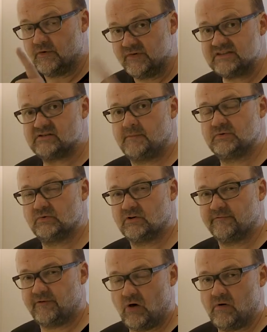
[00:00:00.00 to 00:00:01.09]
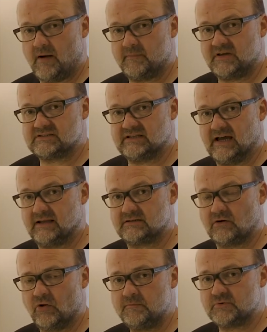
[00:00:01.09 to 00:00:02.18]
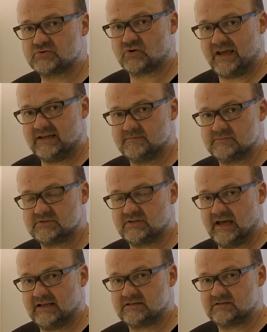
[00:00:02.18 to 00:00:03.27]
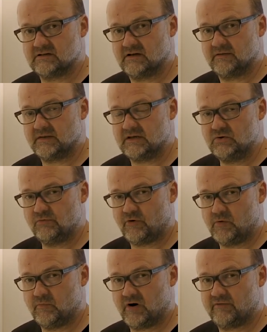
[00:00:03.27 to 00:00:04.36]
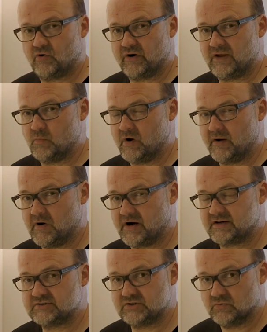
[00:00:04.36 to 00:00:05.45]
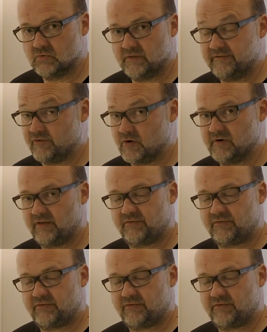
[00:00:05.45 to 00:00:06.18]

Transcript: The reason I'm doing a follow-up is that Olympus claims that uh, the new firmware for EM1 Mark II, the firmware